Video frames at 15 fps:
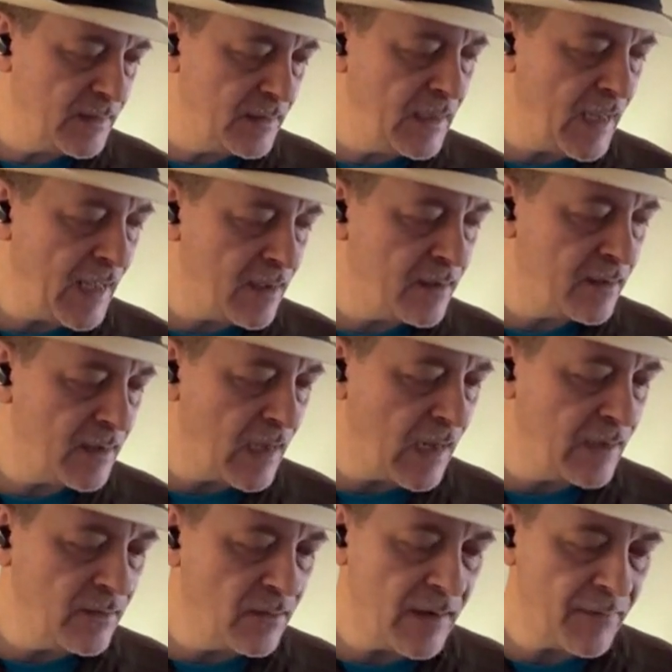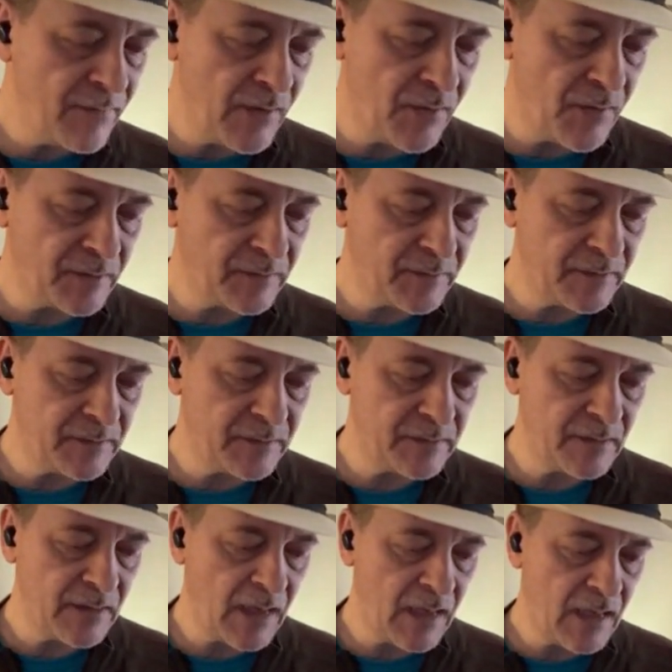yeah, I know every Christmas,
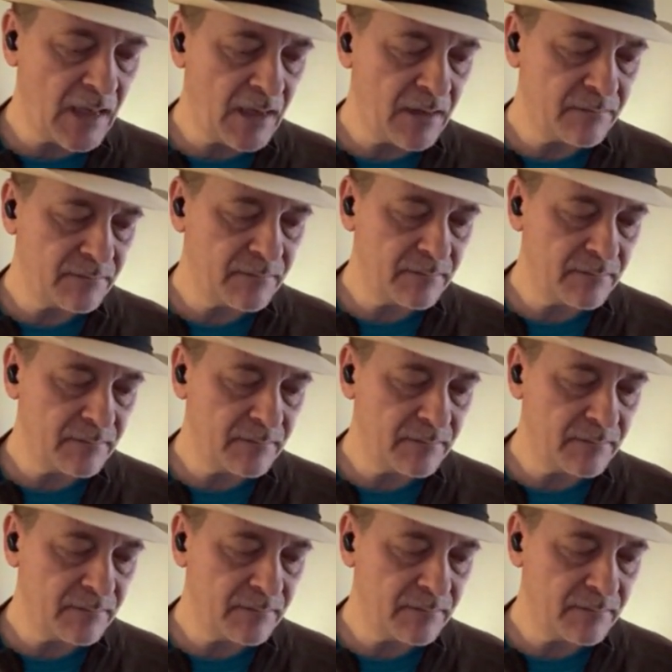I